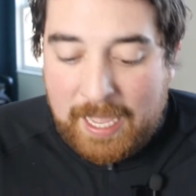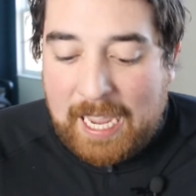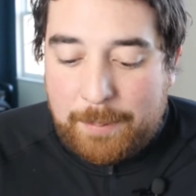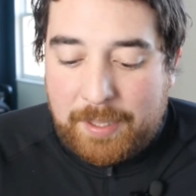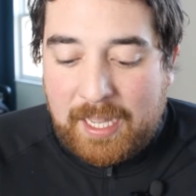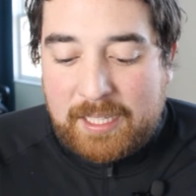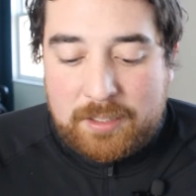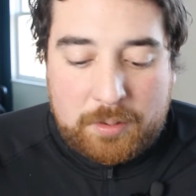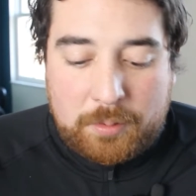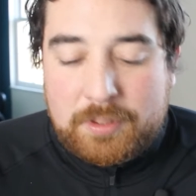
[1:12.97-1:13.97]

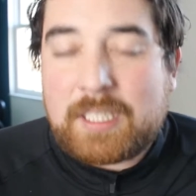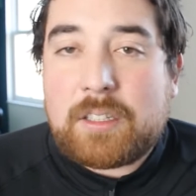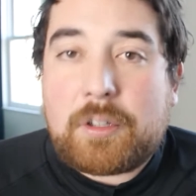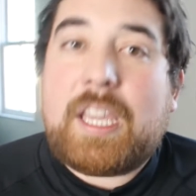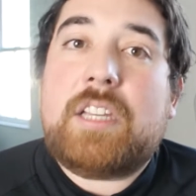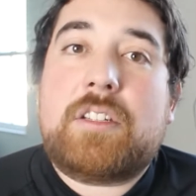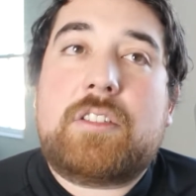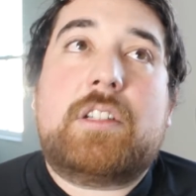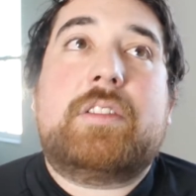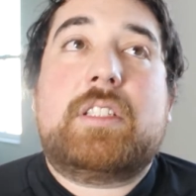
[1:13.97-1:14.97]
APIs, tools, and location
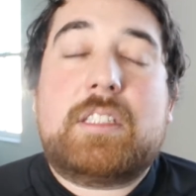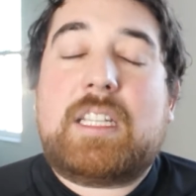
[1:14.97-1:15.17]
services.